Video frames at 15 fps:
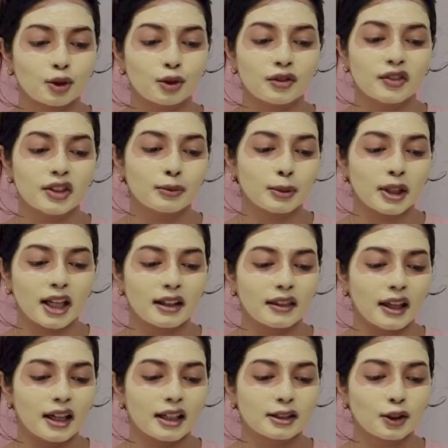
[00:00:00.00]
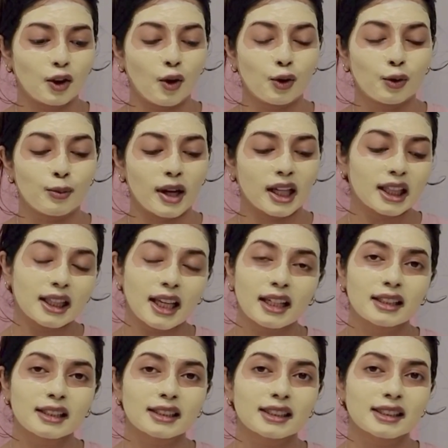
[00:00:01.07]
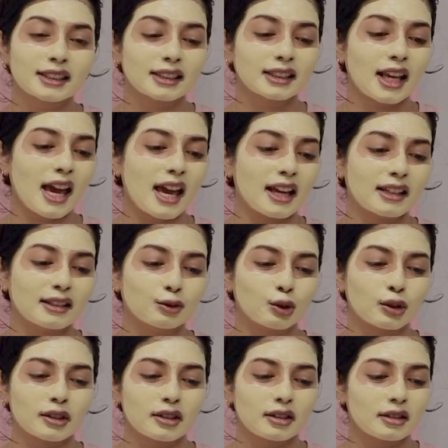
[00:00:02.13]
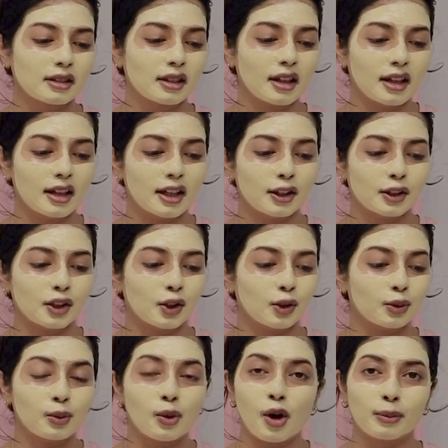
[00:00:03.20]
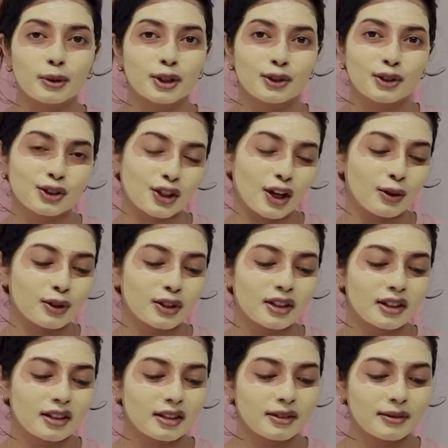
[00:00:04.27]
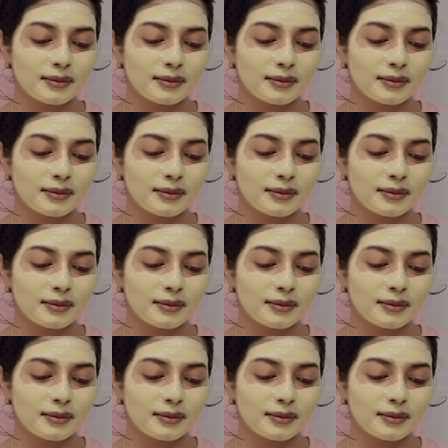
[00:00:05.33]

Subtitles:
I'm going to even apply that on my legs and just, hop into the shower.